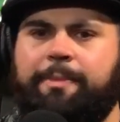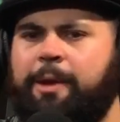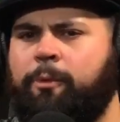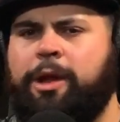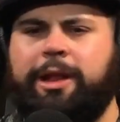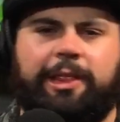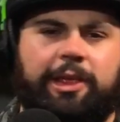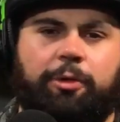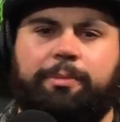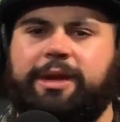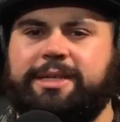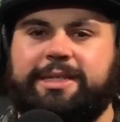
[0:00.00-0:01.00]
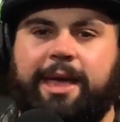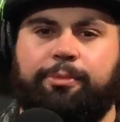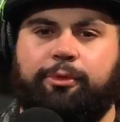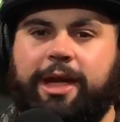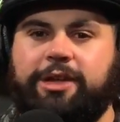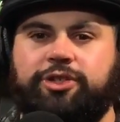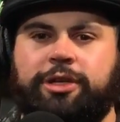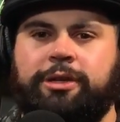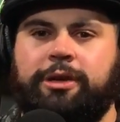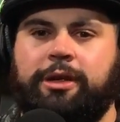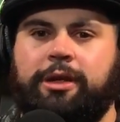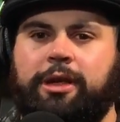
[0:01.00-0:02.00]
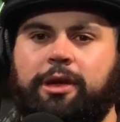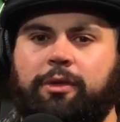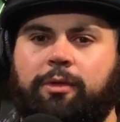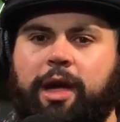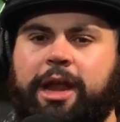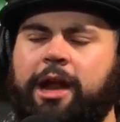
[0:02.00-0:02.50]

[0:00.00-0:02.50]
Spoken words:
I want a little bit of separation, right?